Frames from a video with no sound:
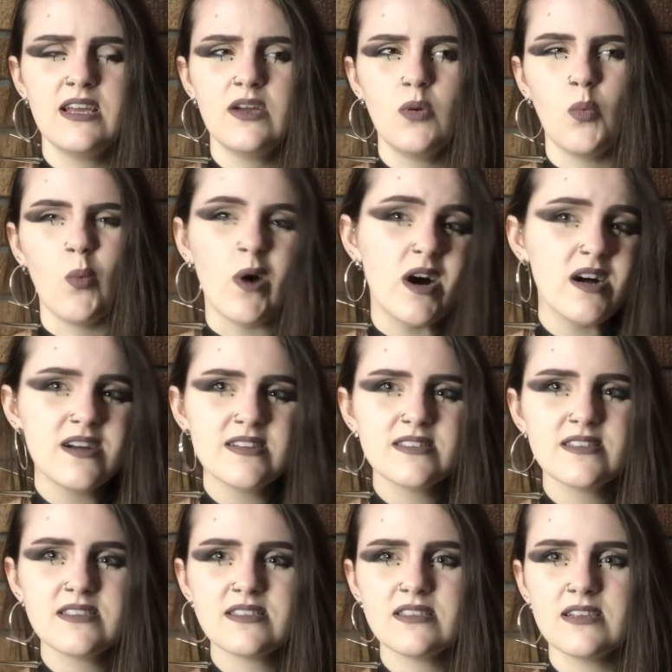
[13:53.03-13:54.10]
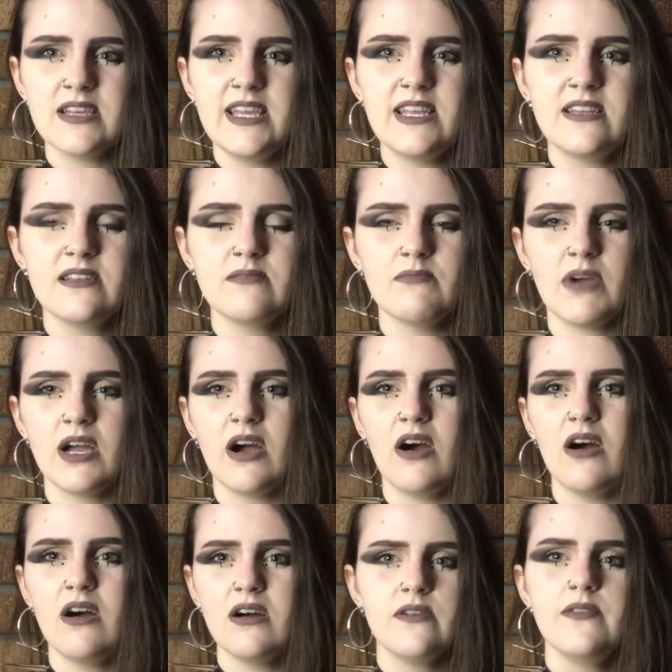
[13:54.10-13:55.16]
words in my
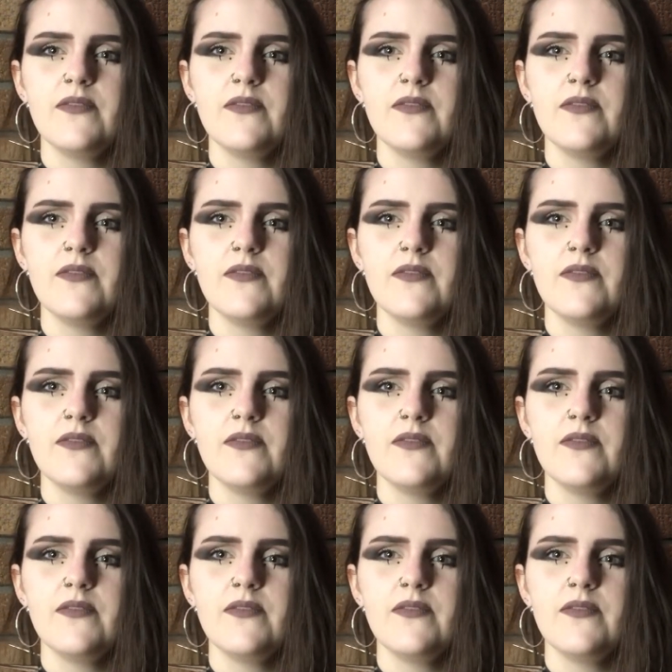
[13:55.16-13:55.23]
art.